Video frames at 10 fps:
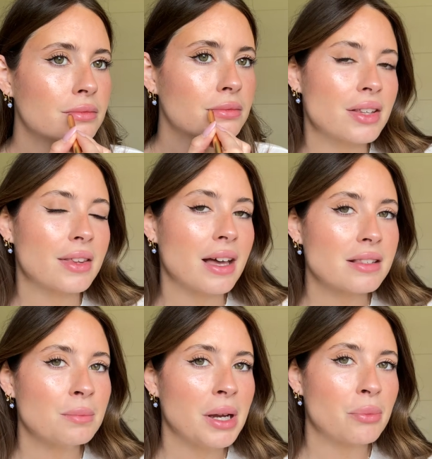
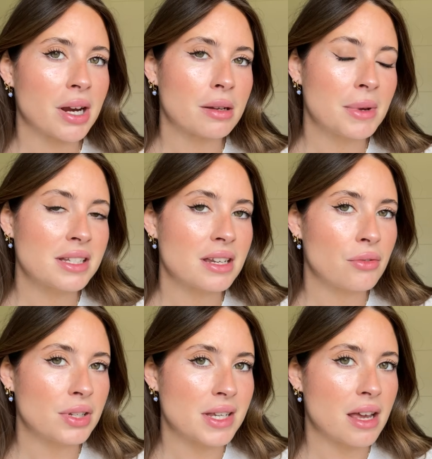That's my recommended
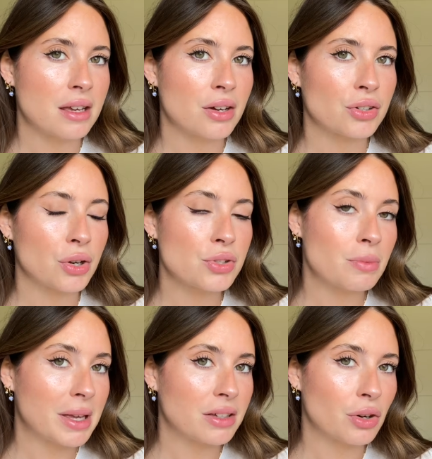everyday go-to
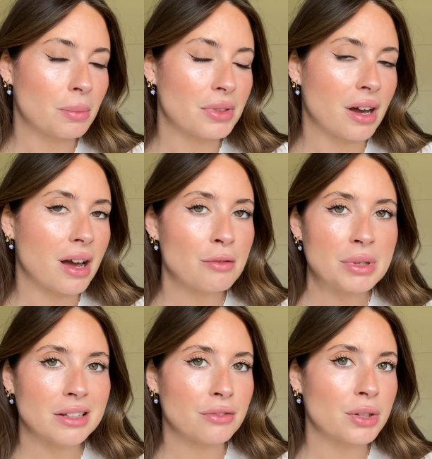makeup that I've
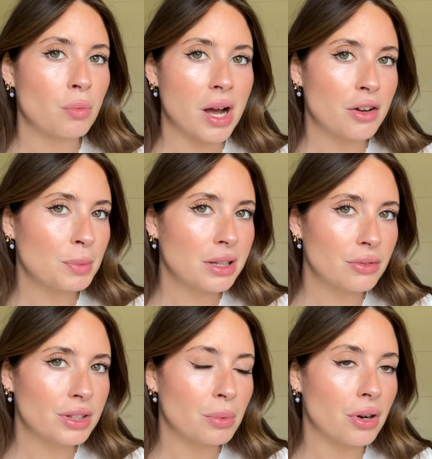been loving, why I've been
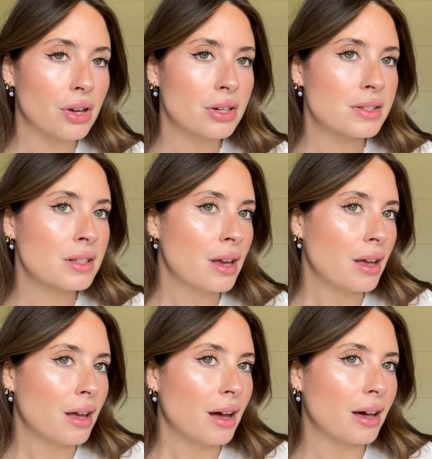loving the products.
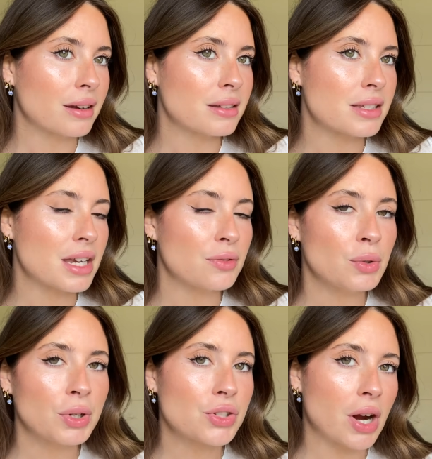And if
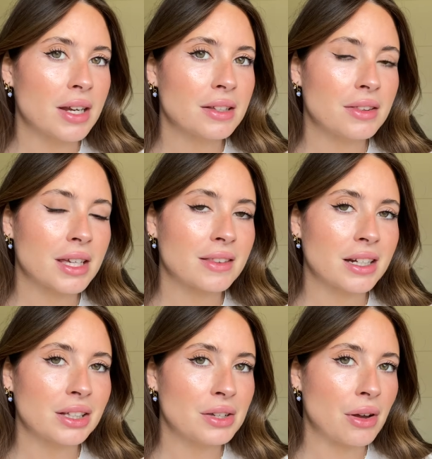you want to try anything, then
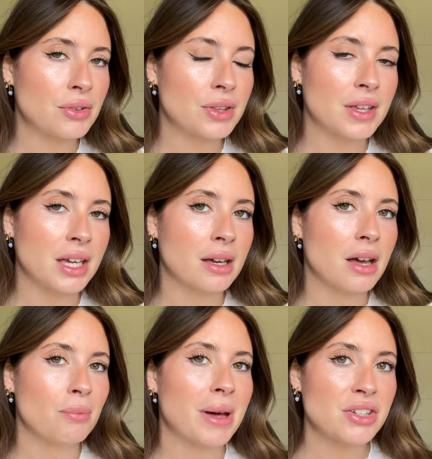I'll leave everything
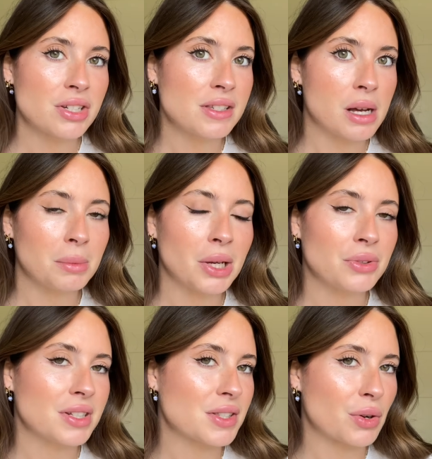mentioned down below
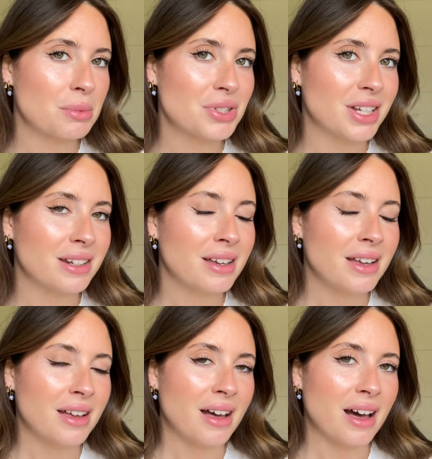in the description.
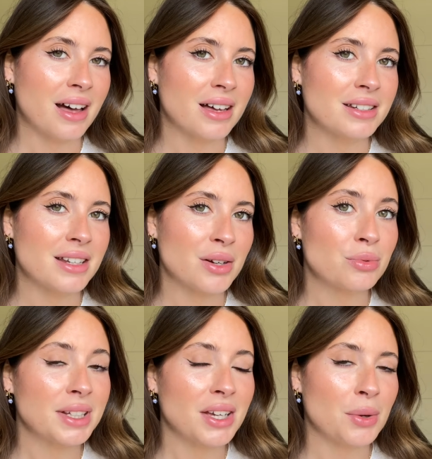And I
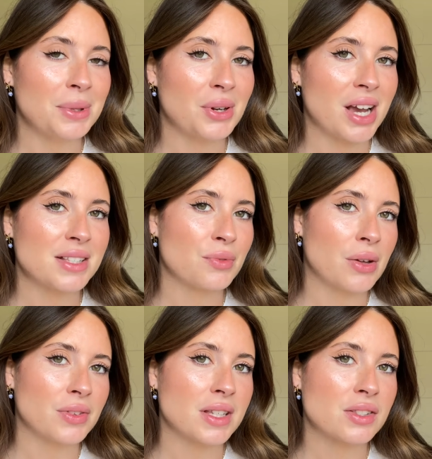really hope you guys
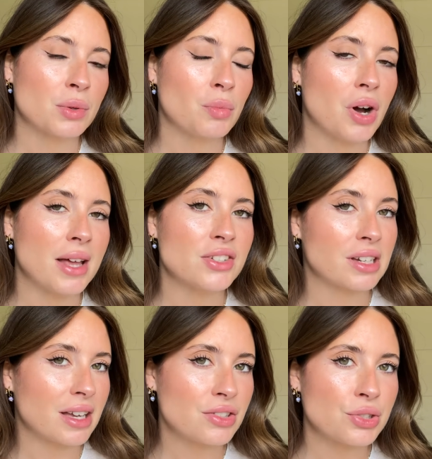found this somewhat
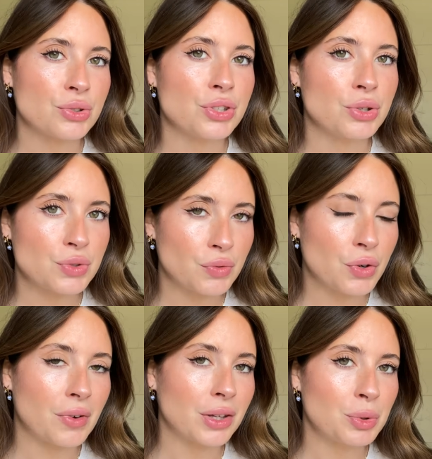educational,
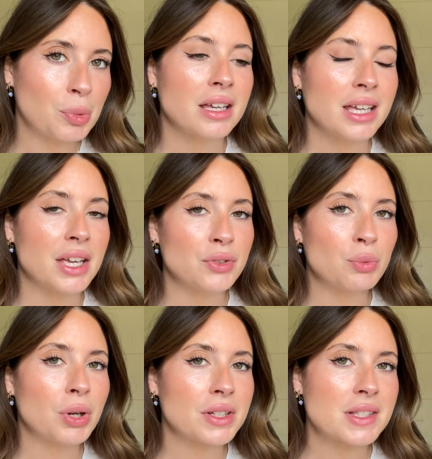useful, valuable. If you
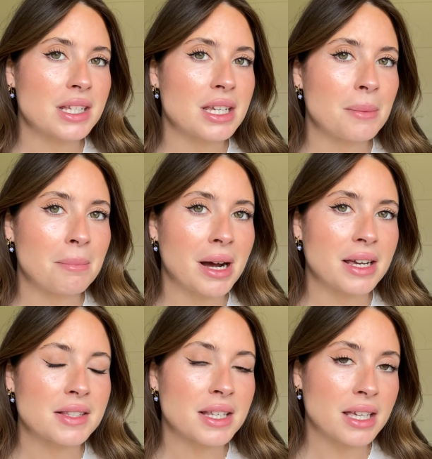want to see
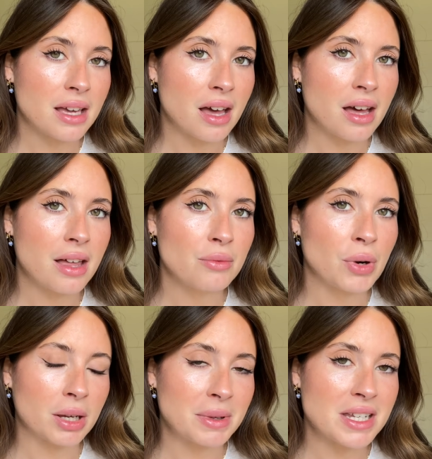my skincare
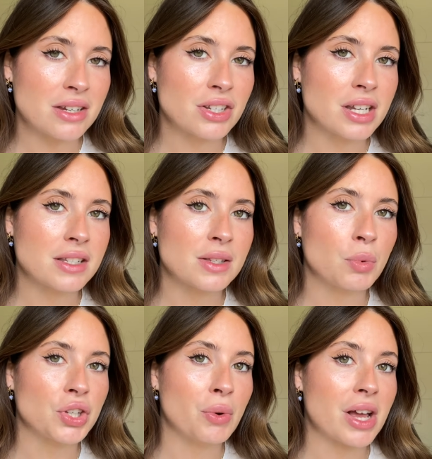recommendations,
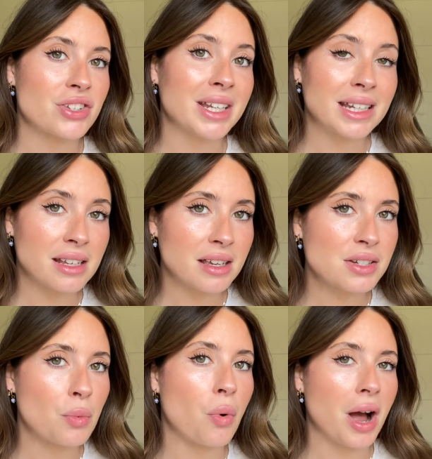what you actually
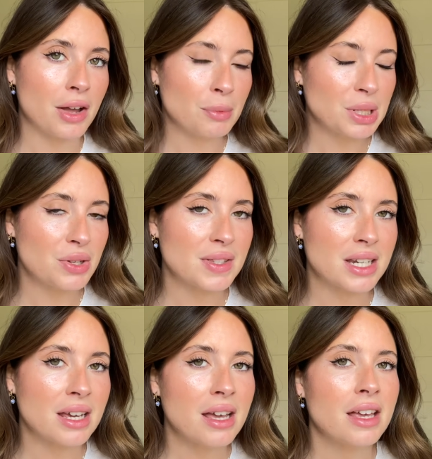need, what I've been
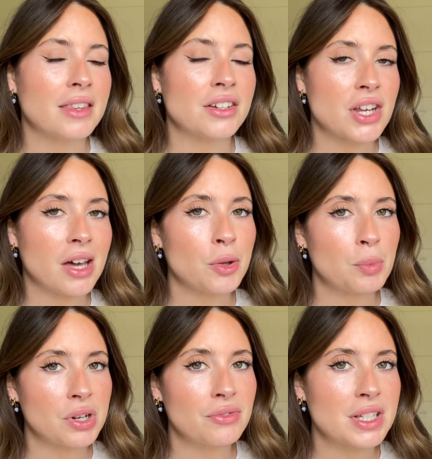using, then check out the
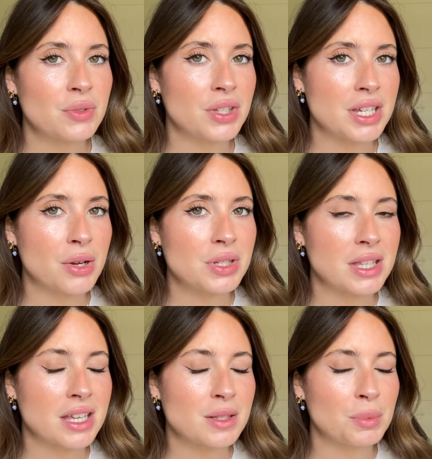previous video to
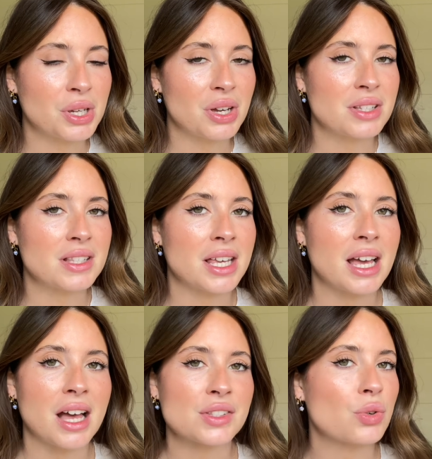this because it
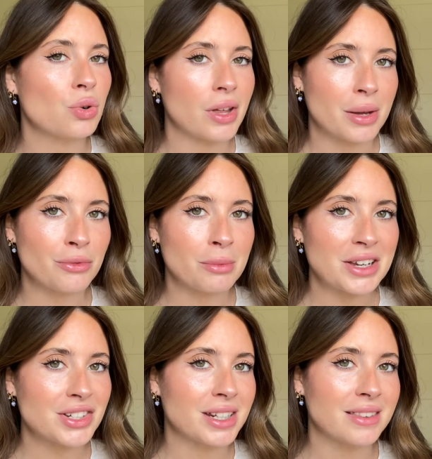has all that
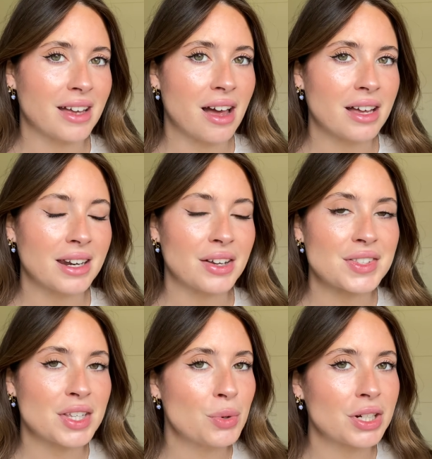information in there. And I'll
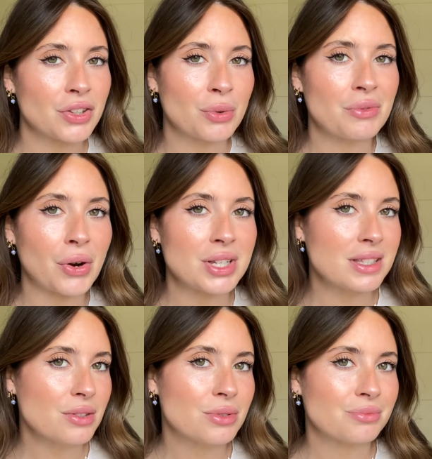see you in another one very
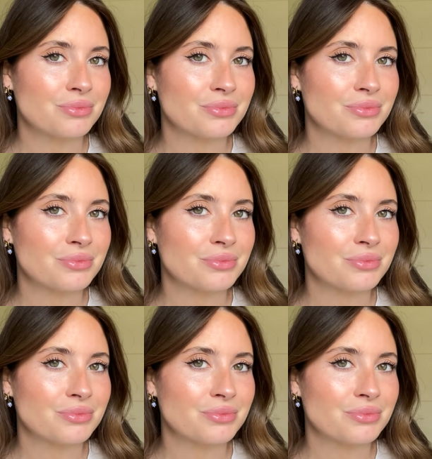soon.